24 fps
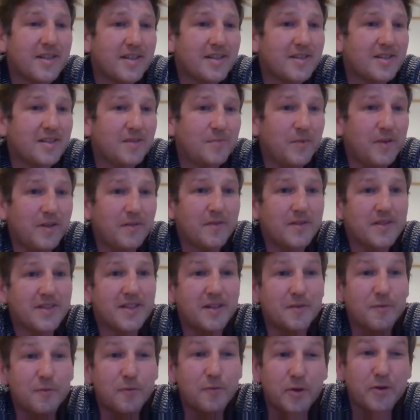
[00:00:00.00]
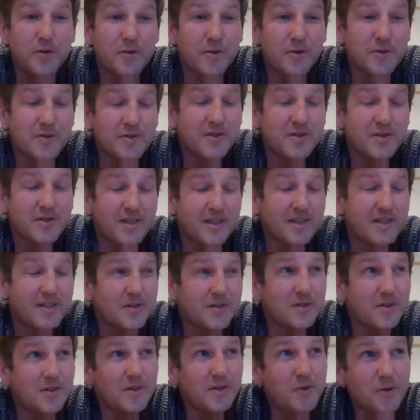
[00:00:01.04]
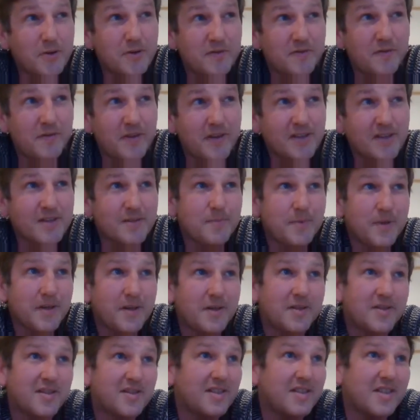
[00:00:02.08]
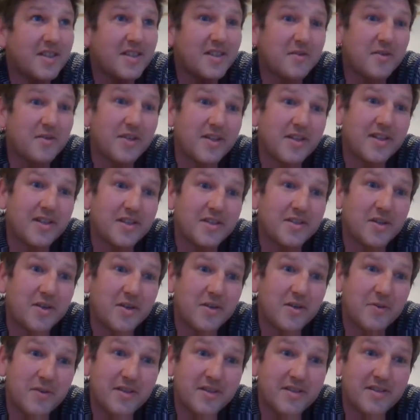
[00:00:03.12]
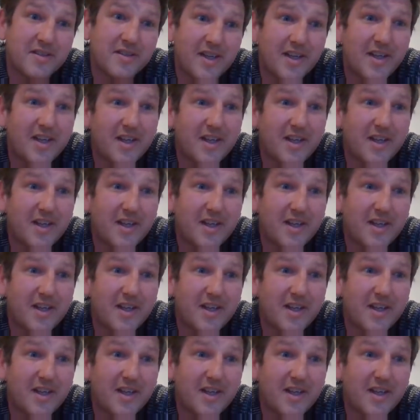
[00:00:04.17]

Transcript: like we have a self-rooting orchard that's on a north face because they generally can tolerate